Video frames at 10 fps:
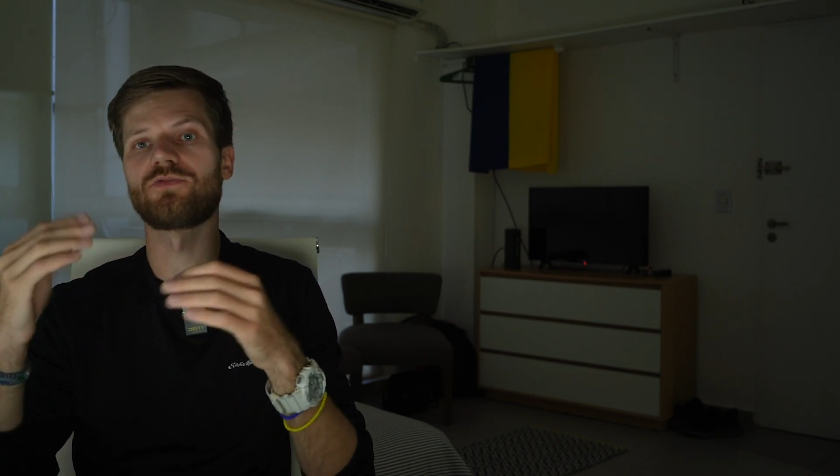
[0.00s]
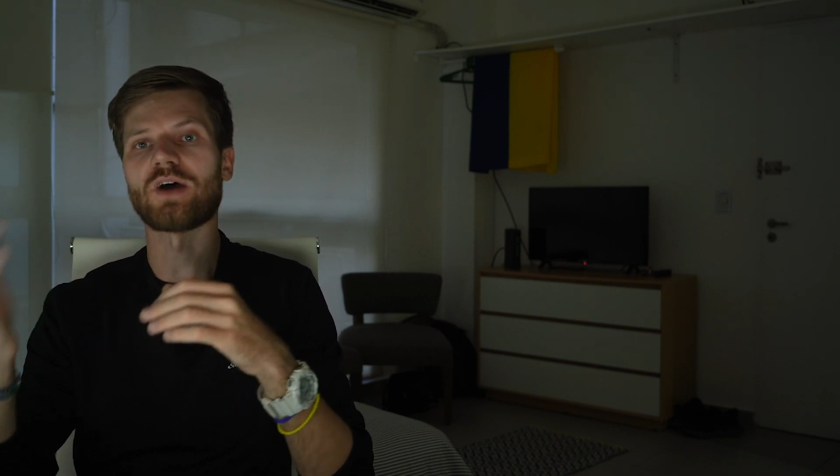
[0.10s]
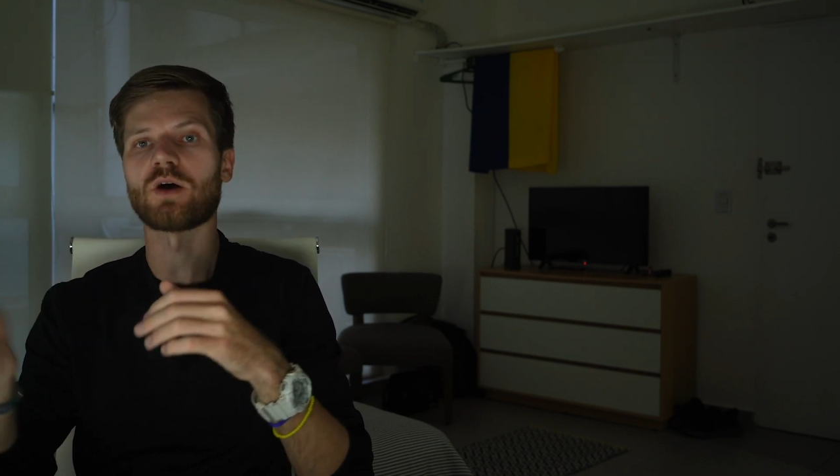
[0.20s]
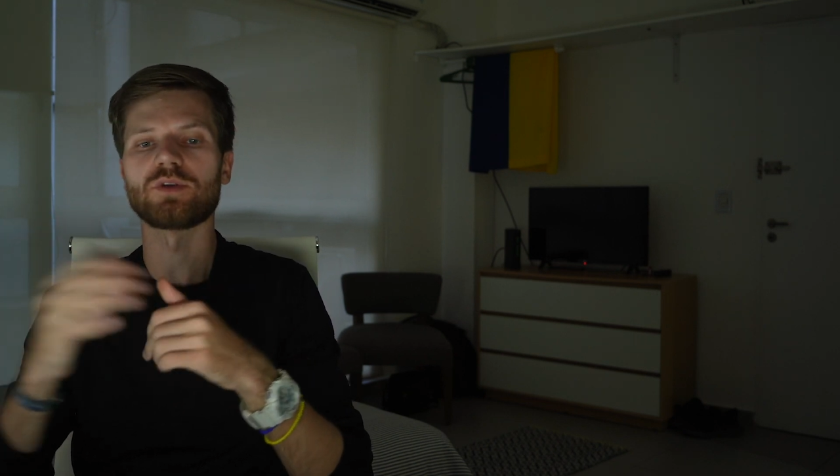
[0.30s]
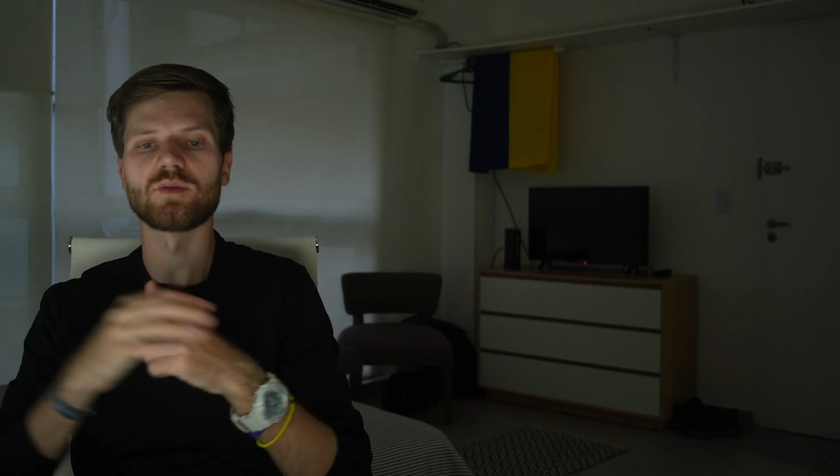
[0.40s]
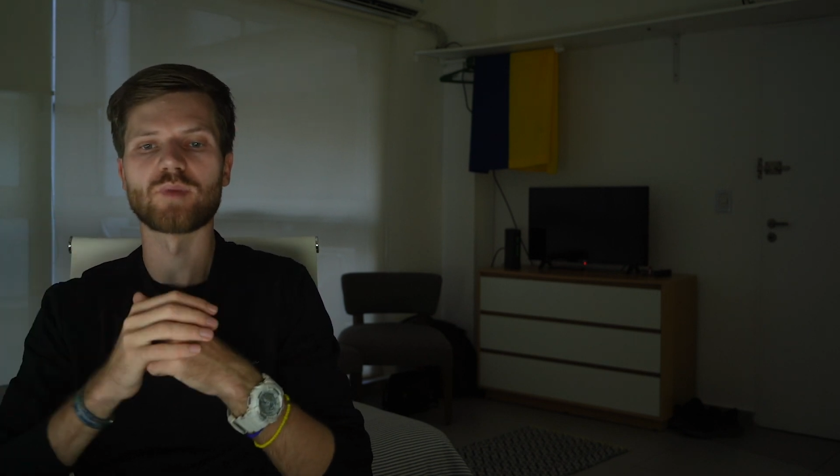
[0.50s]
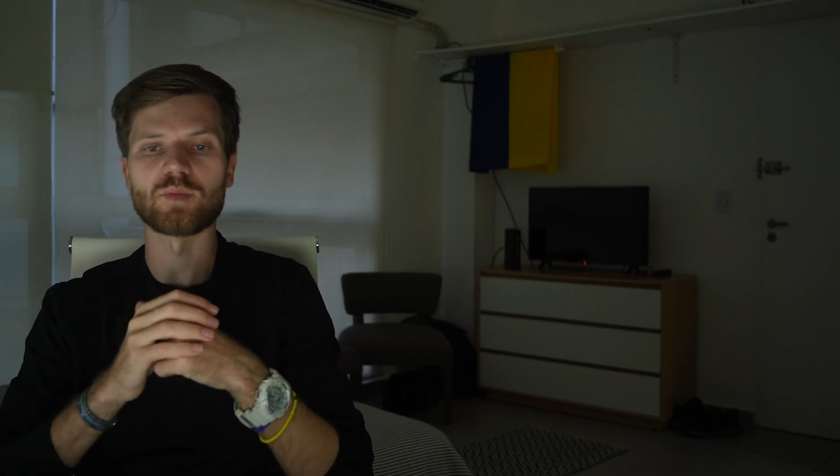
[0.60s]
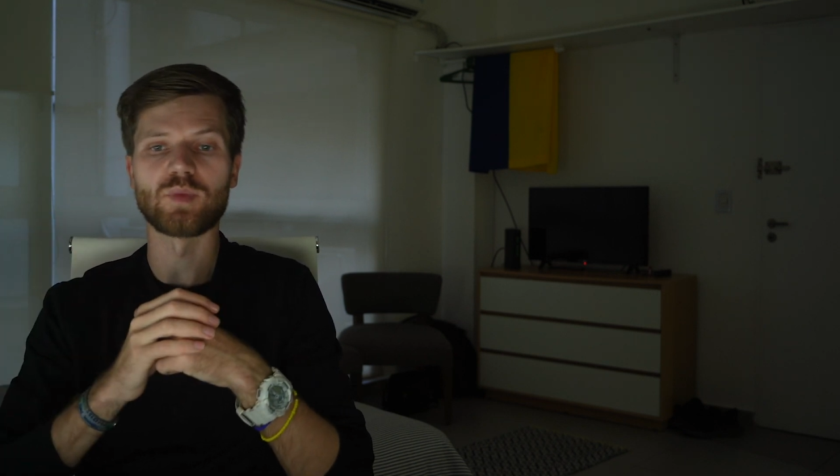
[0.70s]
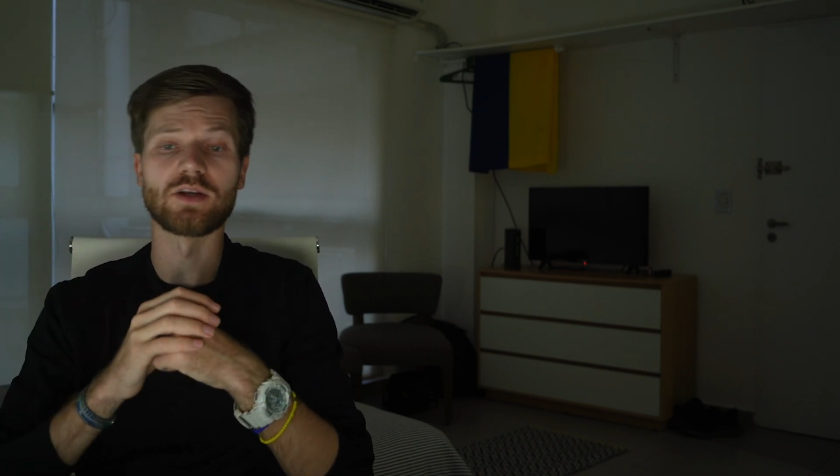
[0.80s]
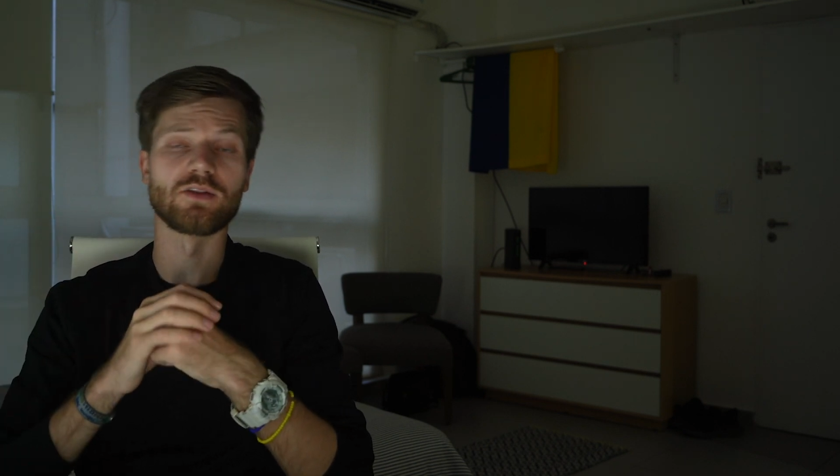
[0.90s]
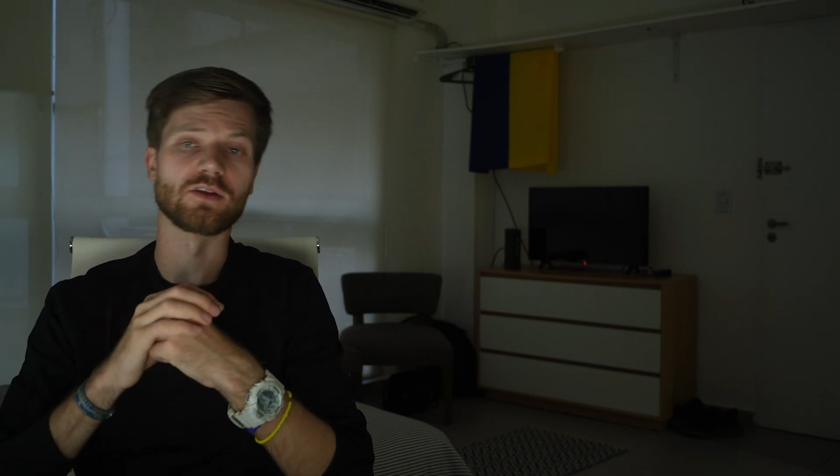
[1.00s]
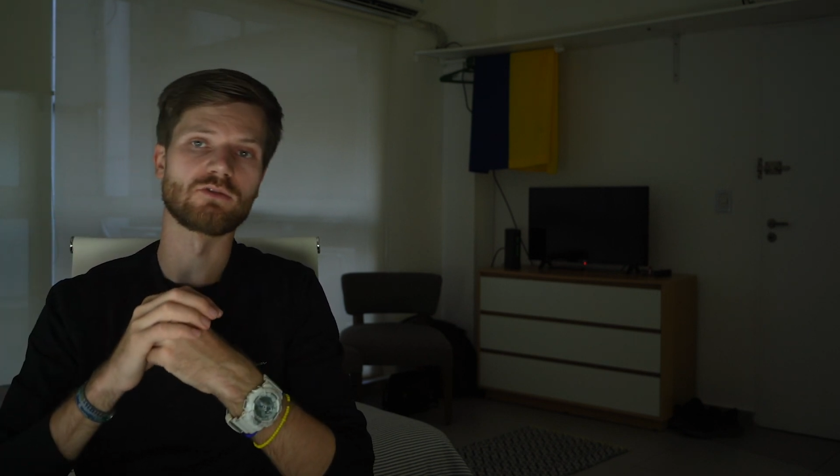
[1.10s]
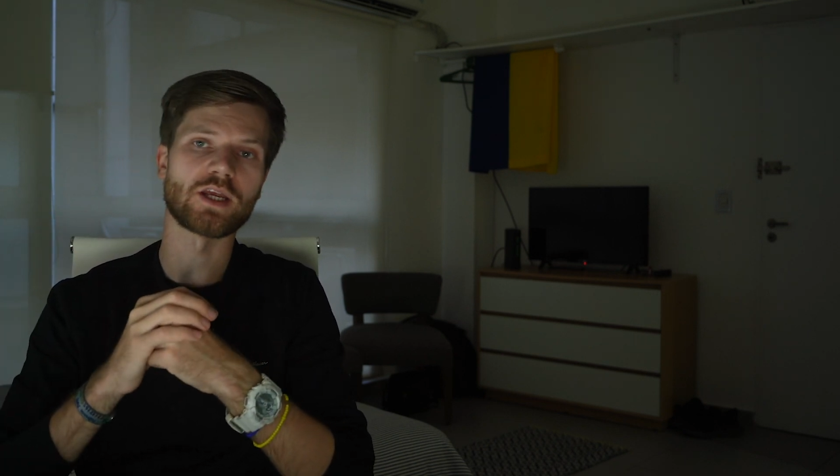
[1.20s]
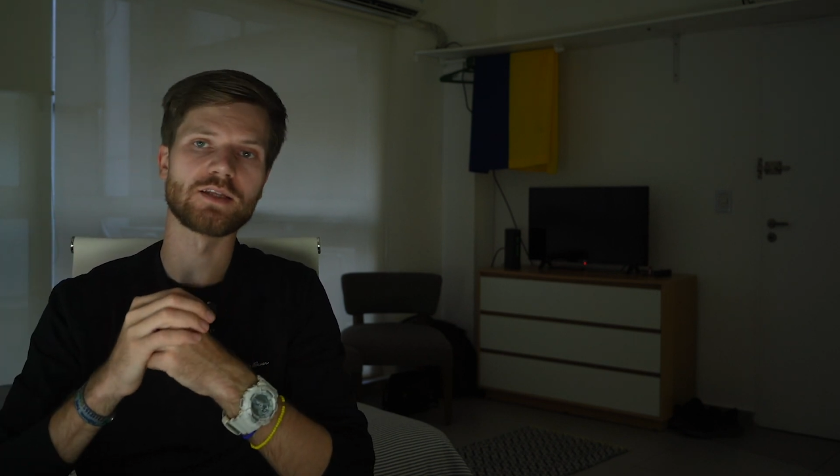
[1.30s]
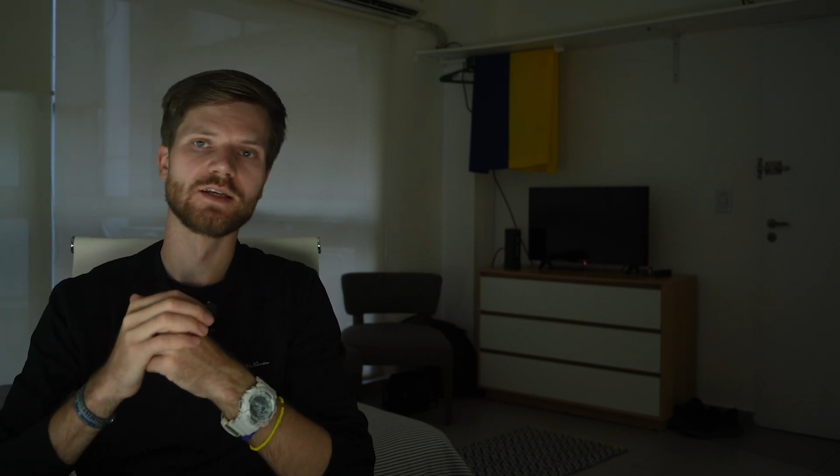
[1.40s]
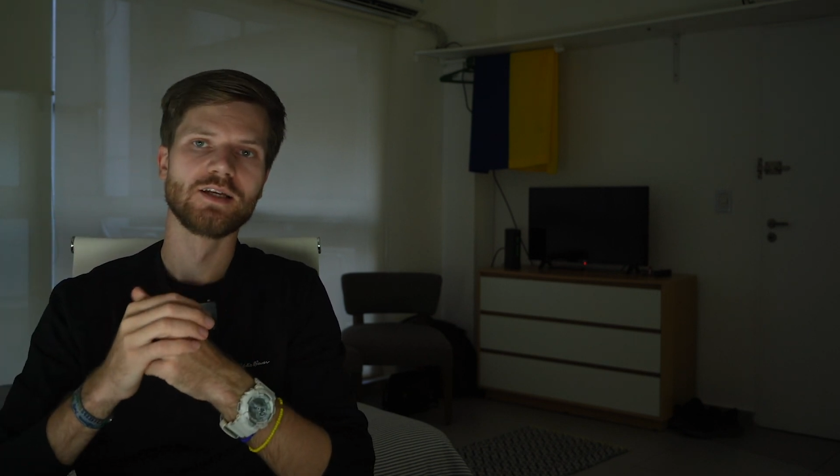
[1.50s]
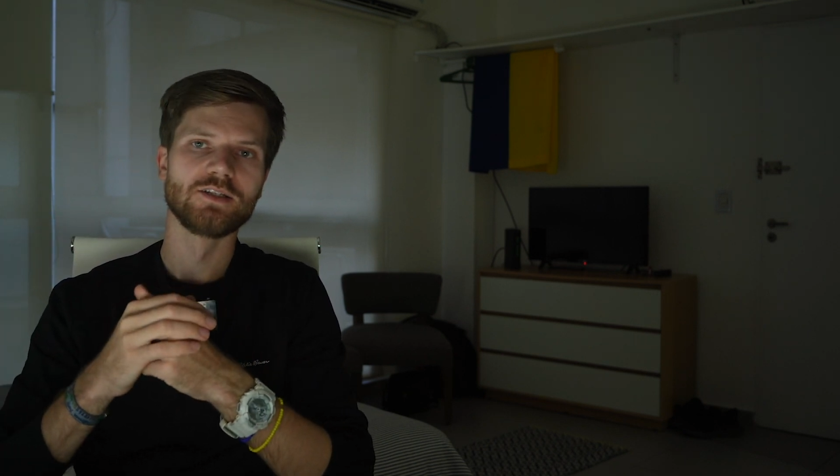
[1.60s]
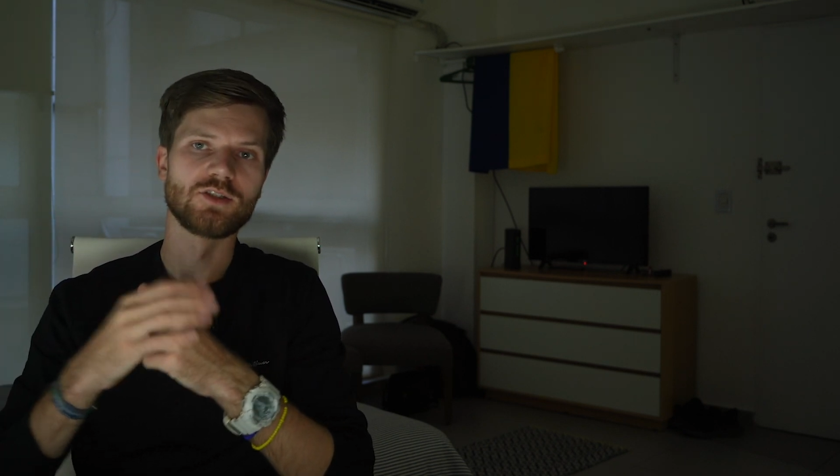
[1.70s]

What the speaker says: founded by Peter the Great